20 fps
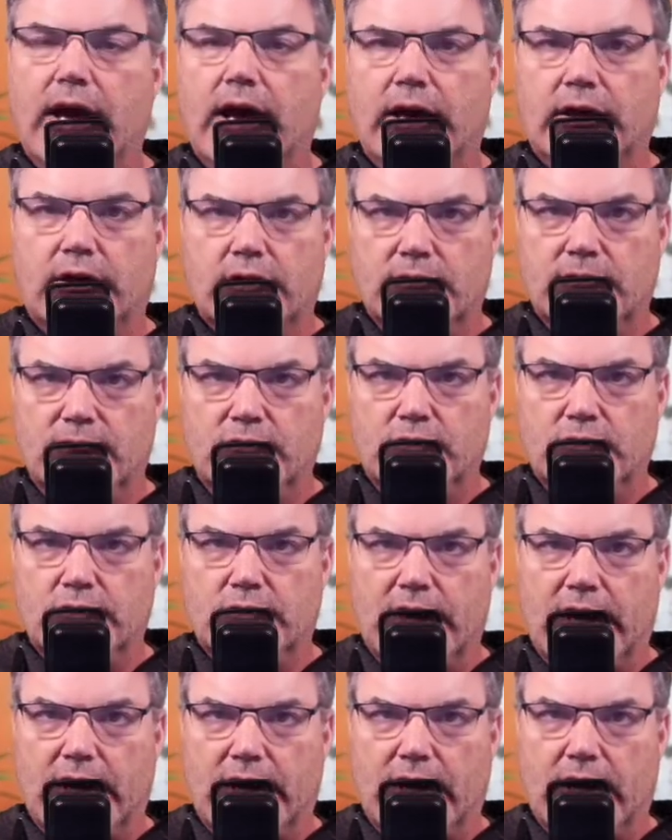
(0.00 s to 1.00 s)
I can view
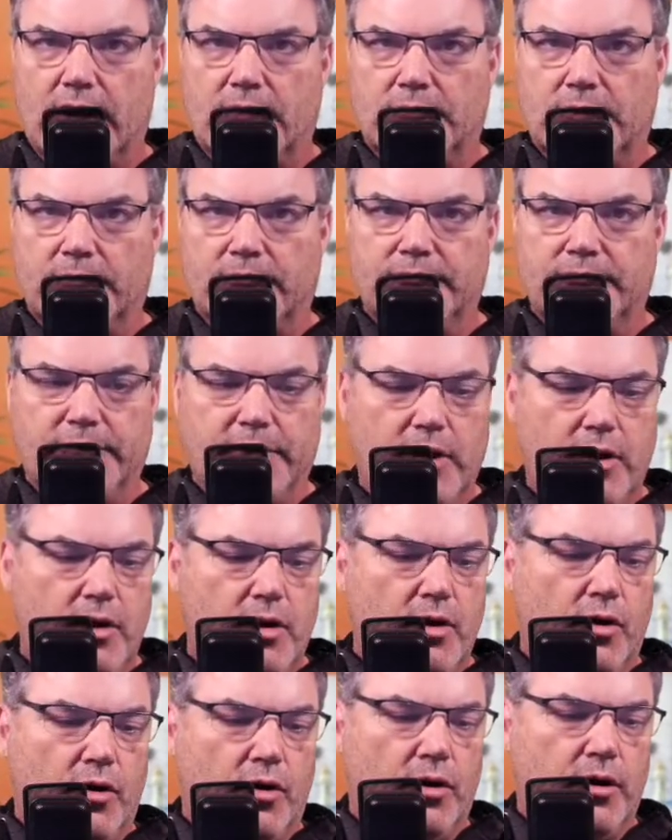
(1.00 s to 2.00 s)
that album.
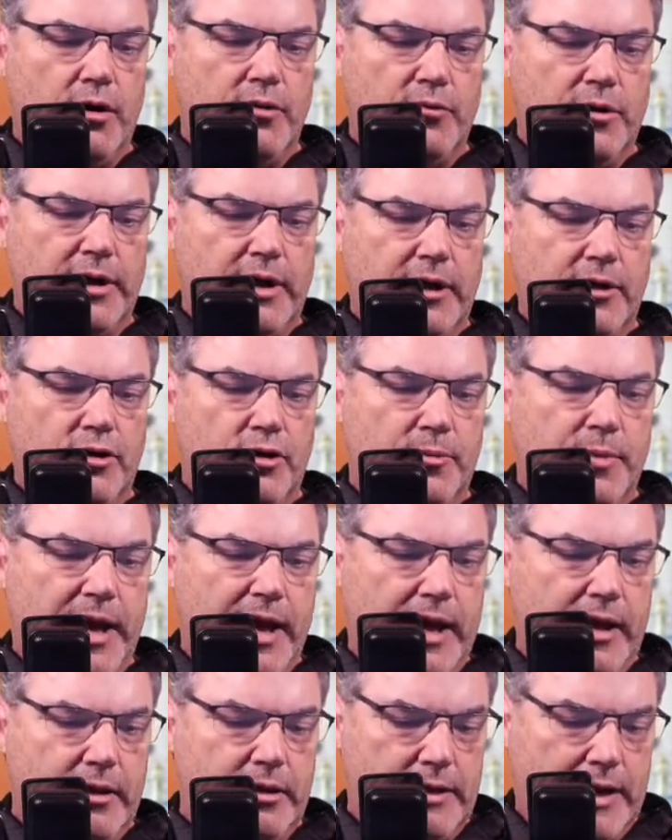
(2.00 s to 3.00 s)
Or when I go
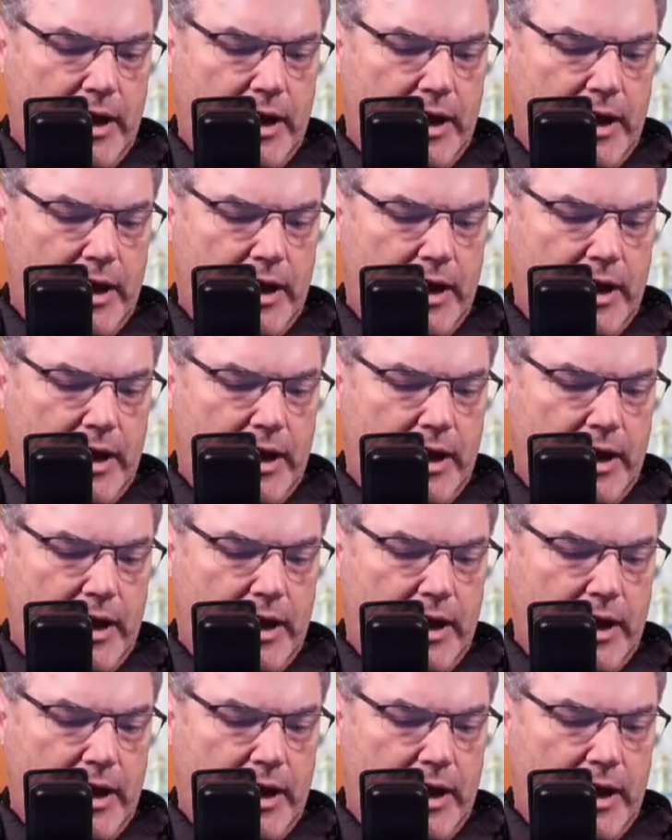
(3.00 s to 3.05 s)
back,